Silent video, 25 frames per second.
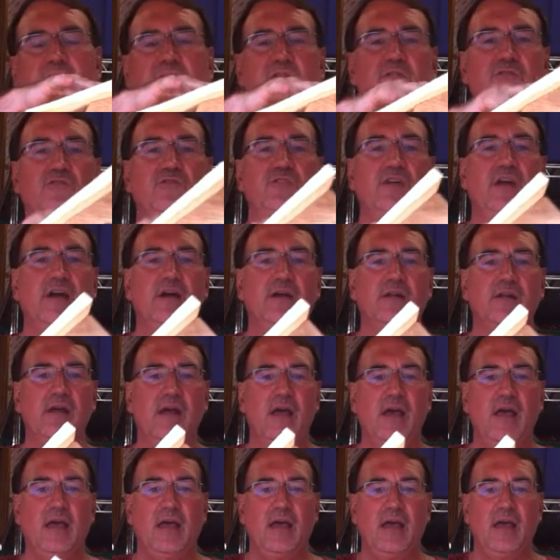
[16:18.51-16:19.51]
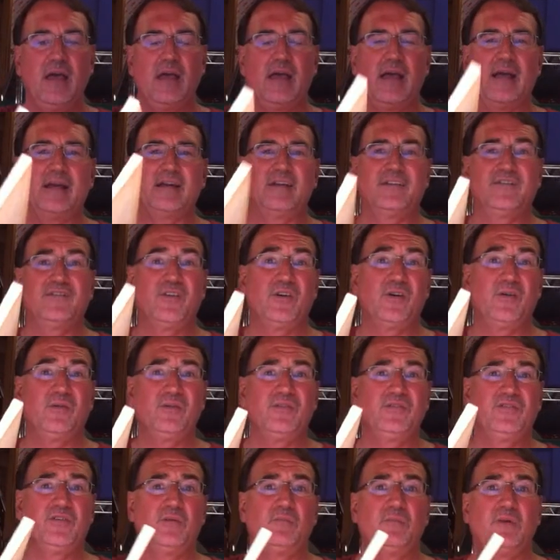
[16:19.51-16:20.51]
cut those down. And as
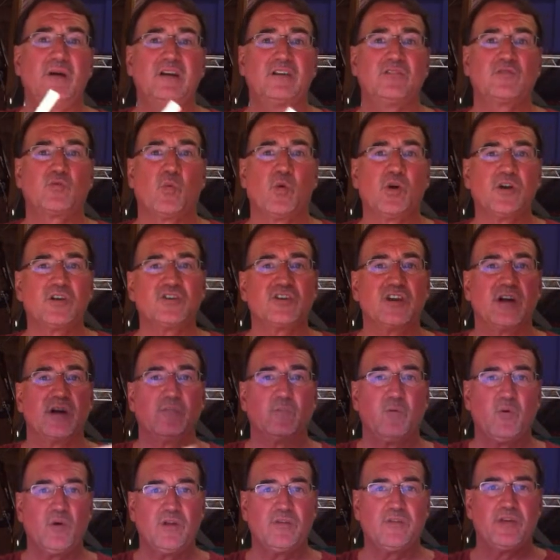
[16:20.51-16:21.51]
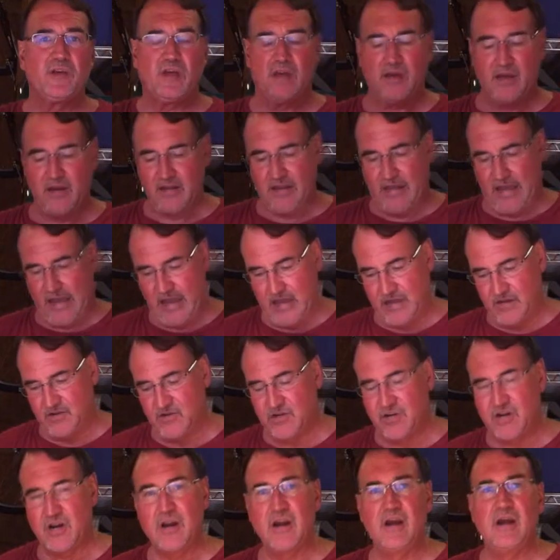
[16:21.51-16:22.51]
always on Mike's Workshop, we're at the cutting
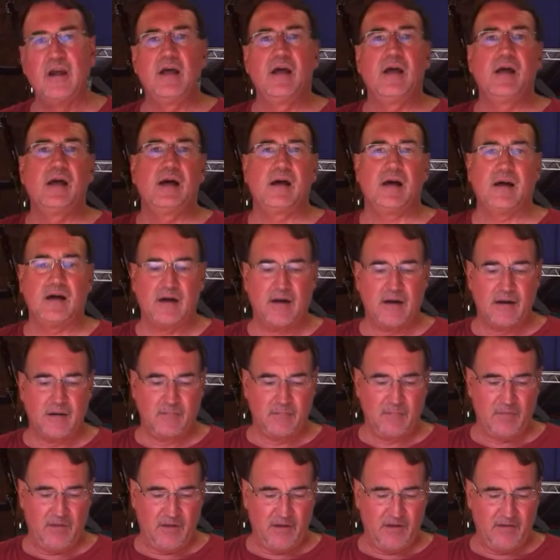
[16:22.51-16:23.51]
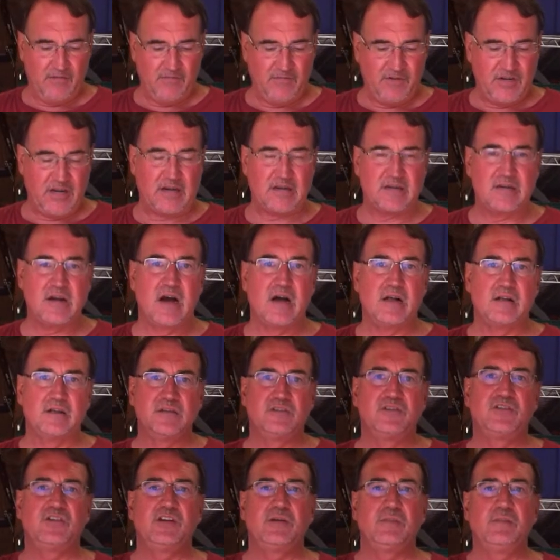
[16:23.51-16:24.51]
edge of
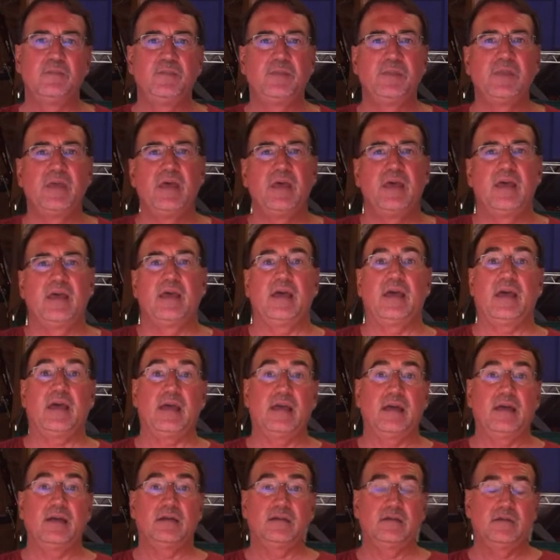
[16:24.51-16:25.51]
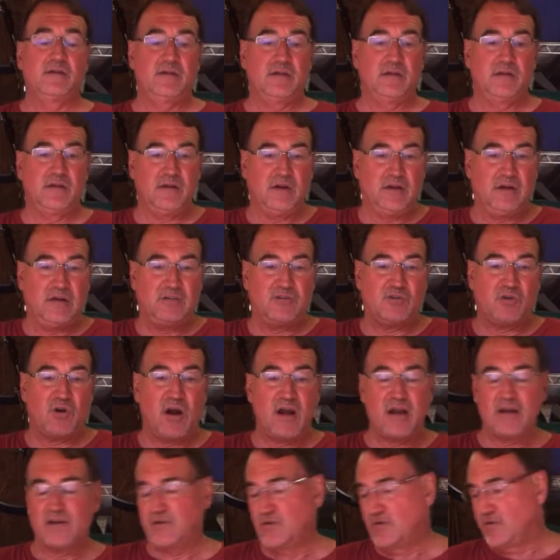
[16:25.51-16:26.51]
technology and
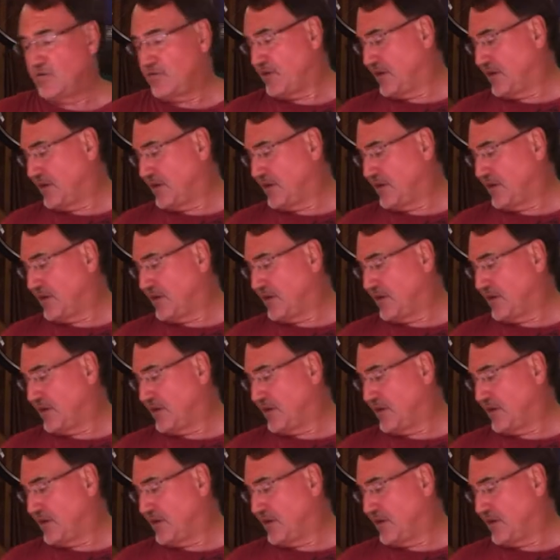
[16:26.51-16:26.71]
trying new